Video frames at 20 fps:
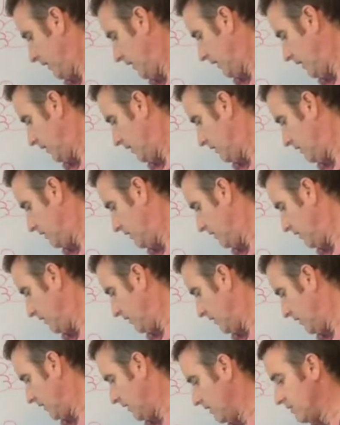And
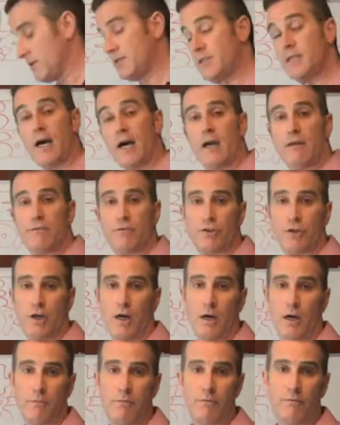the dive
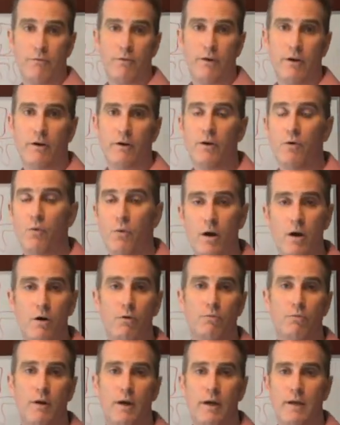shop, very
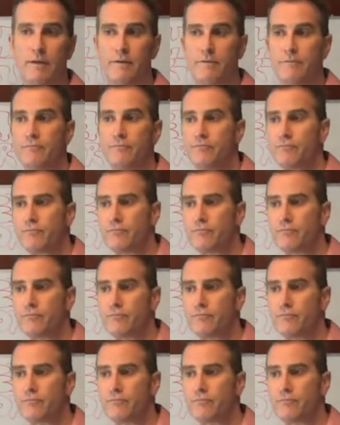well run,